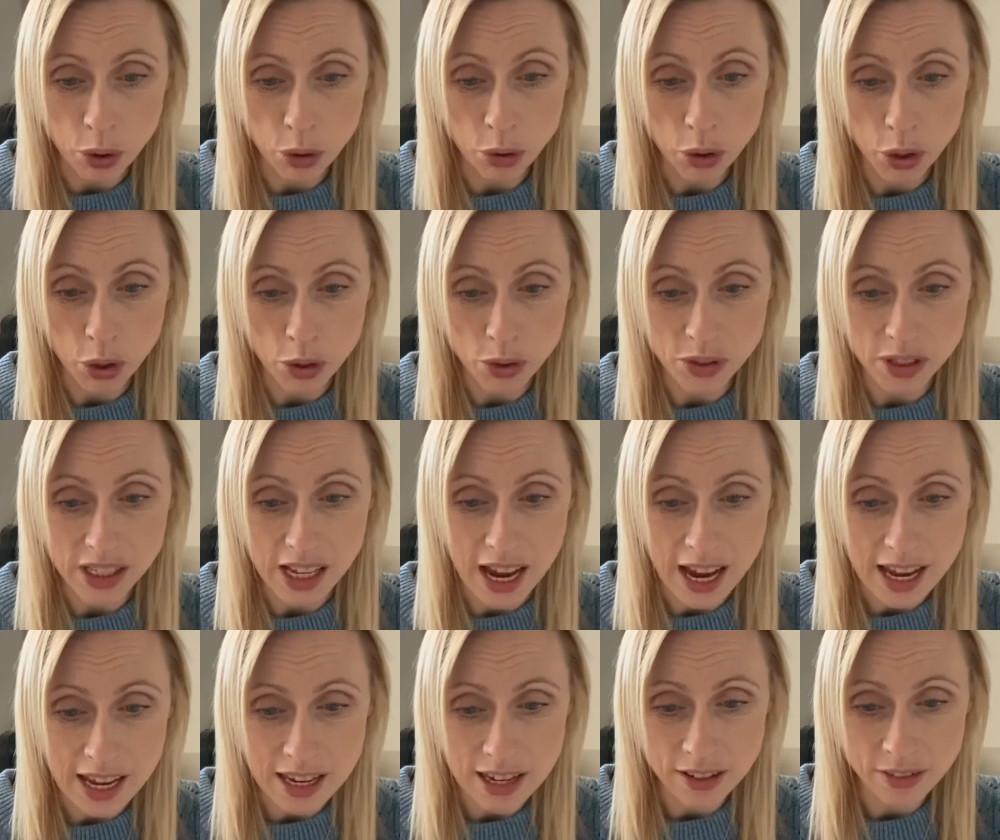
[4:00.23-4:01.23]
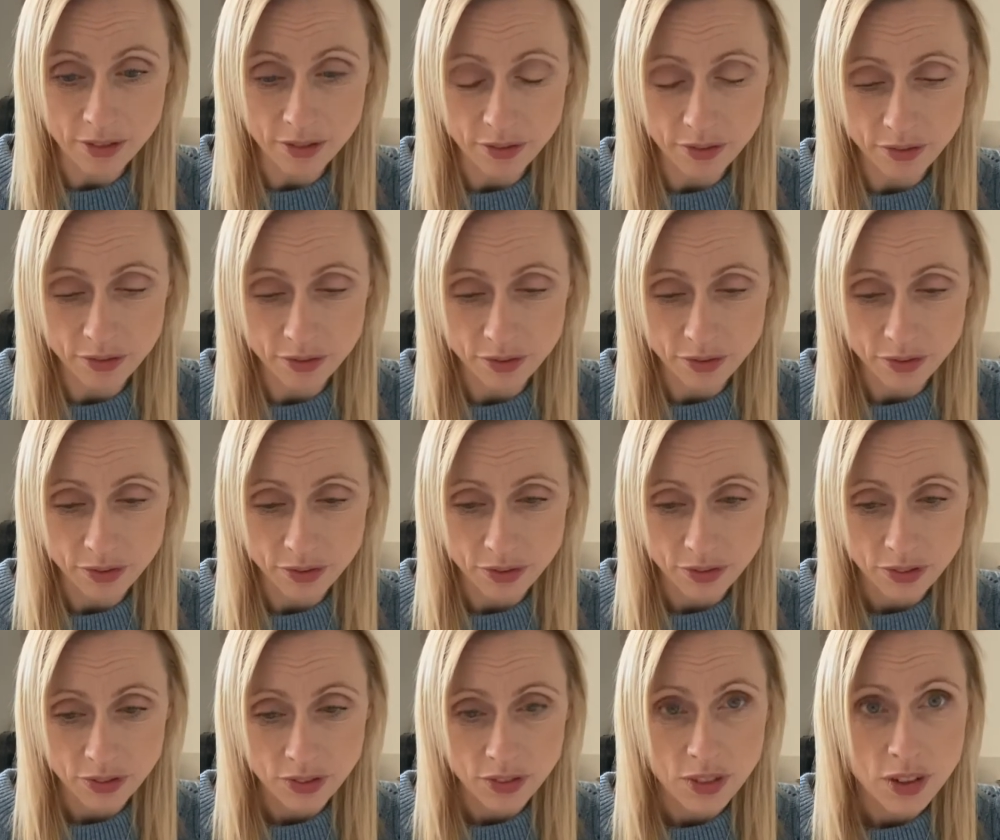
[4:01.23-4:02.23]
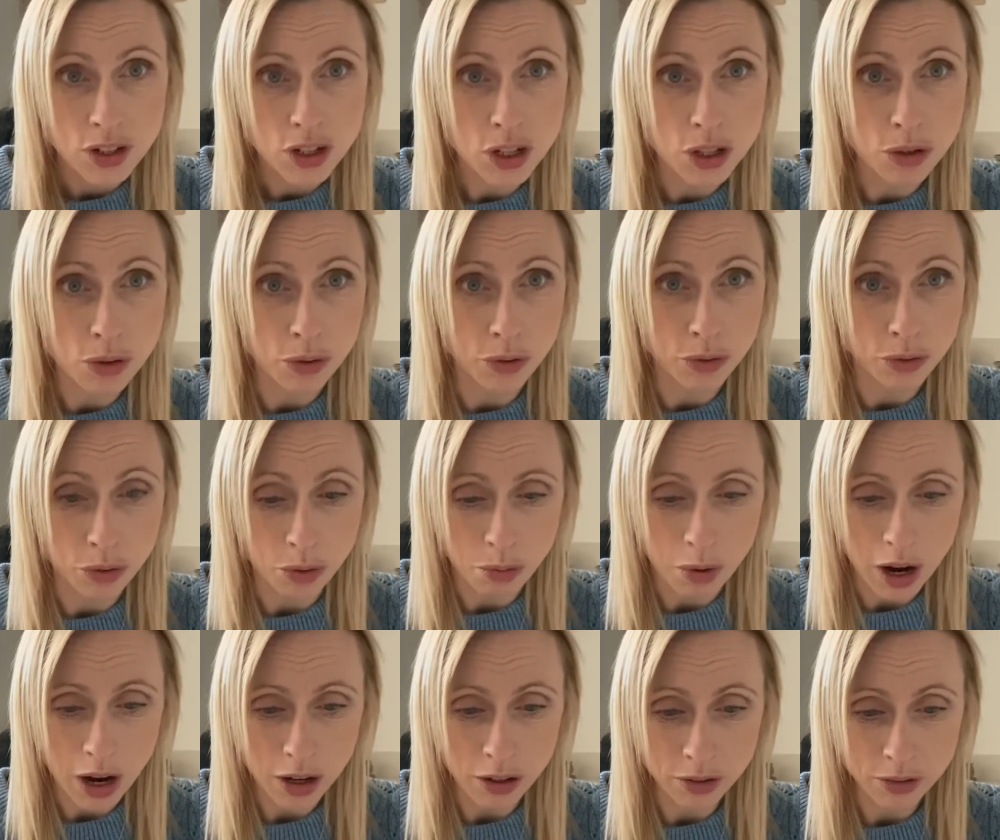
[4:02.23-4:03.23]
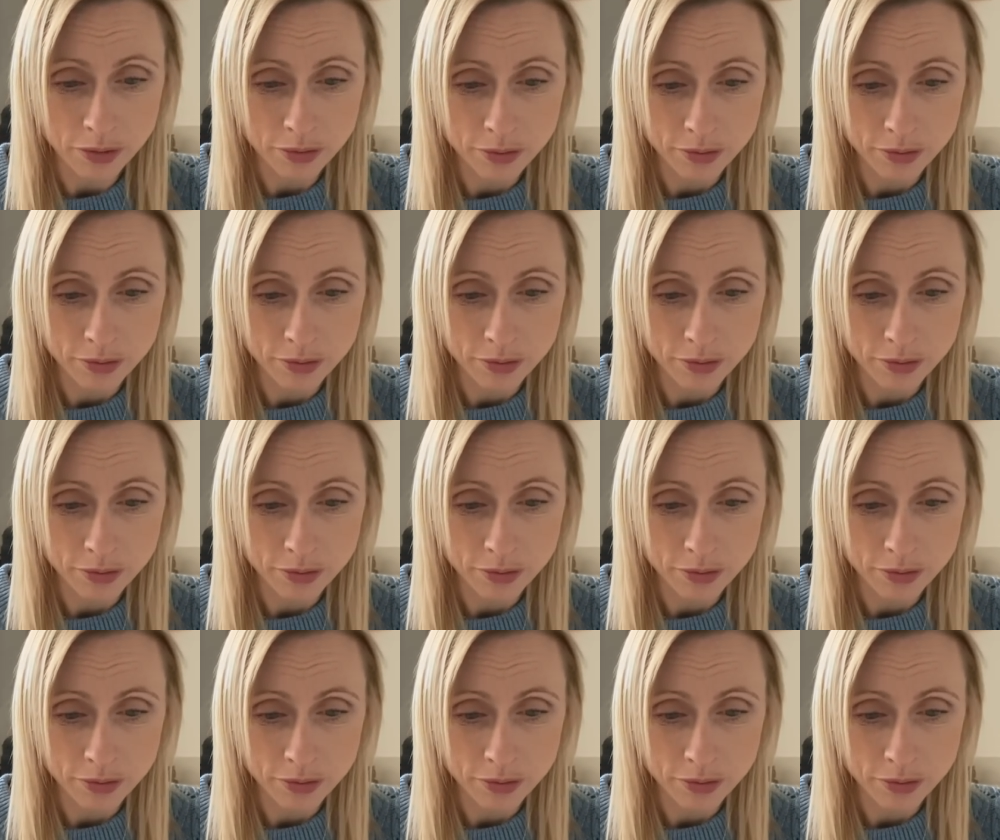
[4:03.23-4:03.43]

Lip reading: whose day? She thought for a while.